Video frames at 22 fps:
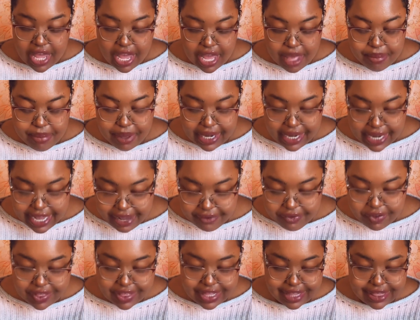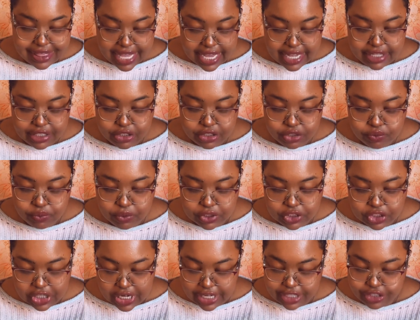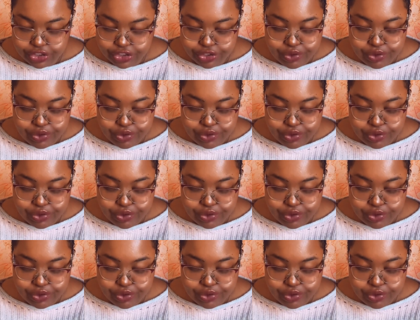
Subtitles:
and believing that things would change.